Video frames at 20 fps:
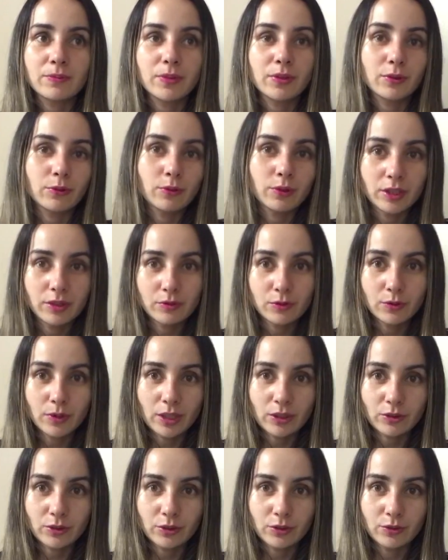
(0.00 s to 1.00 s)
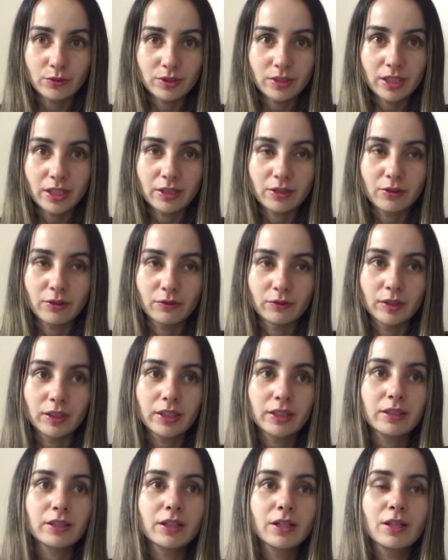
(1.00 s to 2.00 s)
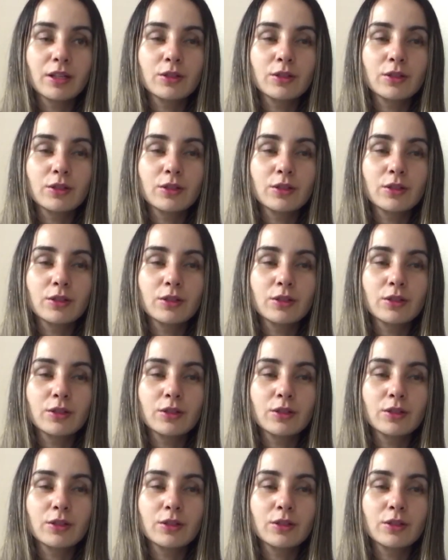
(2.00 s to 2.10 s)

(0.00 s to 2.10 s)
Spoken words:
but the creative director who's taken over it.